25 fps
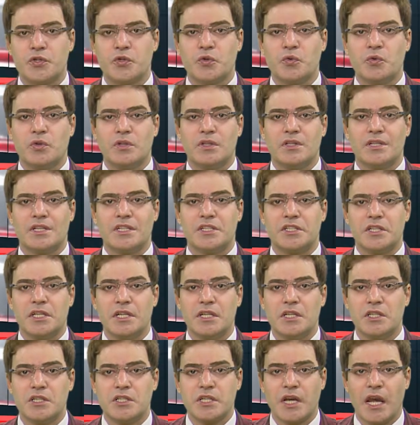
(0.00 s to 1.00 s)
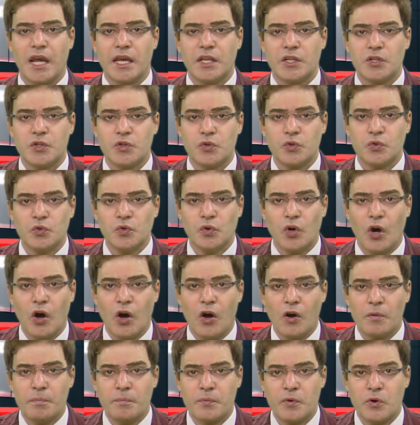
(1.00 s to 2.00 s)
June 13, day 2
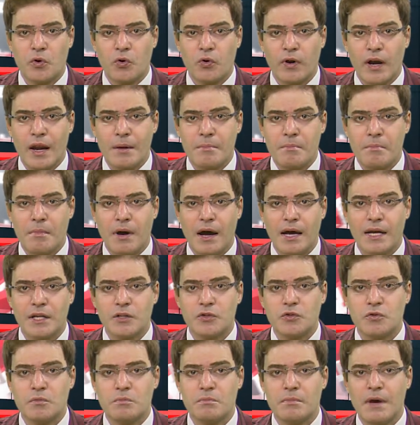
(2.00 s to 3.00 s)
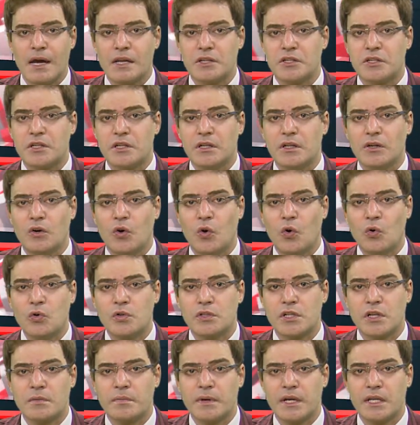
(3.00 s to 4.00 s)
of program Mind to Matter,
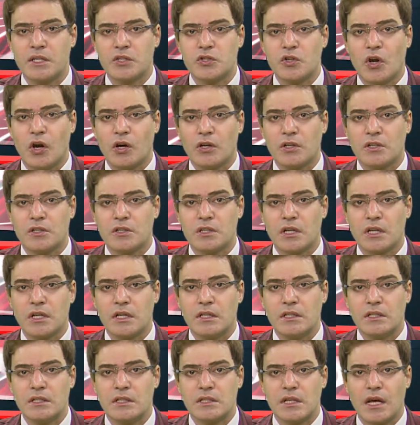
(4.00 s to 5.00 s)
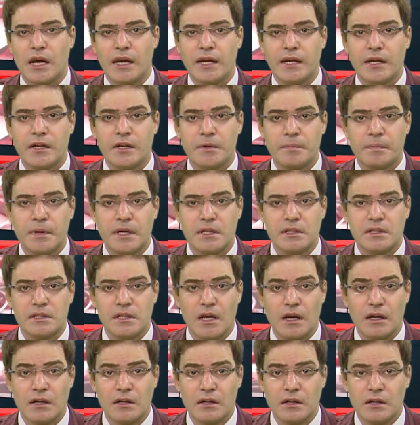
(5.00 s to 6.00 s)
hosted by Dr. Sai Kripa
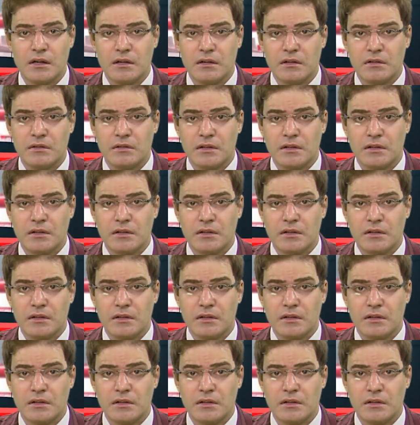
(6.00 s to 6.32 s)
Sagar.